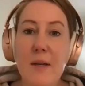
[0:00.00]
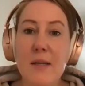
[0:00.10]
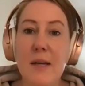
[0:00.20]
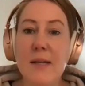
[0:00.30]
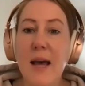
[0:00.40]
makes
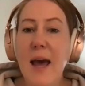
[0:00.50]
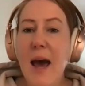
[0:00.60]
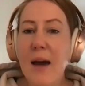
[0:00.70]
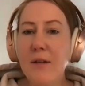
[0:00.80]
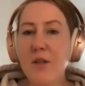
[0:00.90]
sense.
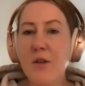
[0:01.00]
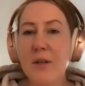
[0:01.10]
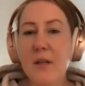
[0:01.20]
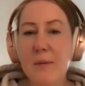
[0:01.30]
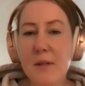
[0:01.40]
How did you
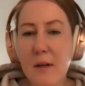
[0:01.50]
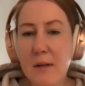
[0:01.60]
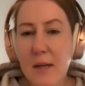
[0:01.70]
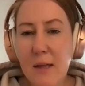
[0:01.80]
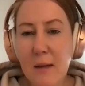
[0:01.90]
end up
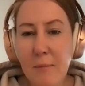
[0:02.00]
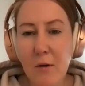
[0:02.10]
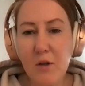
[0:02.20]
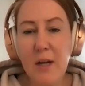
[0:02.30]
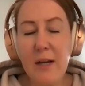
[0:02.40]
starting the
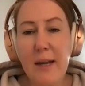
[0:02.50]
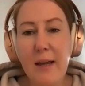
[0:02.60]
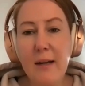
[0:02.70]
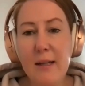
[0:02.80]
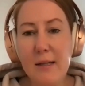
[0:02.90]
Blockchain
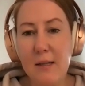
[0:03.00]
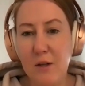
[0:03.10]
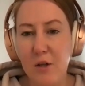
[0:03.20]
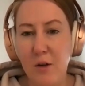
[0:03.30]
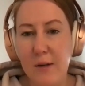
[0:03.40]
Legal
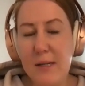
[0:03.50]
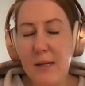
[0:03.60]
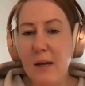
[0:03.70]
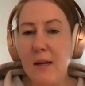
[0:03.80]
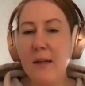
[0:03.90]
Institute?
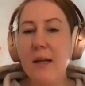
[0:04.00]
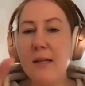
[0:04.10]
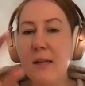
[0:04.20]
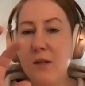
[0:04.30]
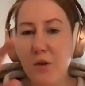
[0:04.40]

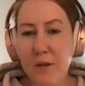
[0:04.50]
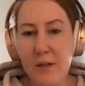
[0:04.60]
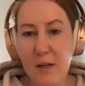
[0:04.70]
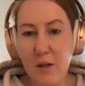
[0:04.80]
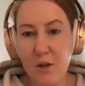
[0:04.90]
Is its
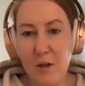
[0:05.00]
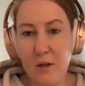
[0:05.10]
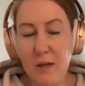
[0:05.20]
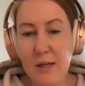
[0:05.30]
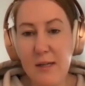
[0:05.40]

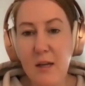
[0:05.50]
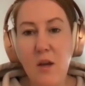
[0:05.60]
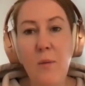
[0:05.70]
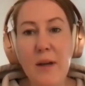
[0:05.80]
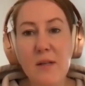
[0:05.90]
jurisdiction, is it
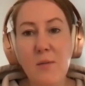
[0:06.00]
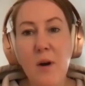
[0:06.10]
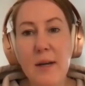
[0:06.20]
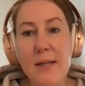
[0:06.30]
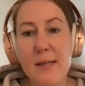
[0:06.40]
US
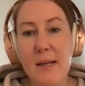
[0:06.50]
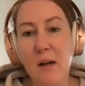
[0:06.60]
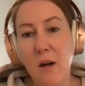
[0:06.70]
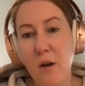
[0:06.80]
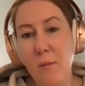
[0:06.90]
wide? Is
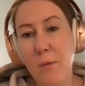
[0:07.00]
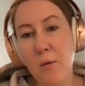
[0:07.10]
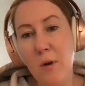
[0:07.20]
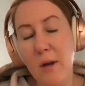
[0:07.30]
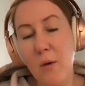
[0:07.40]
it
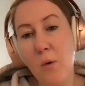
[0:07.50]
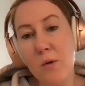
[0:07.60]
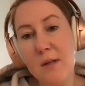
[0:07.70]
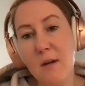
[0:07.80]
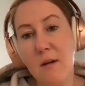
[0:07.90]
global? Like
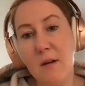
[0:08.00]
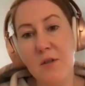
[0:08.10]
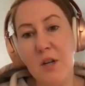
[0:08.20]
what's the kind of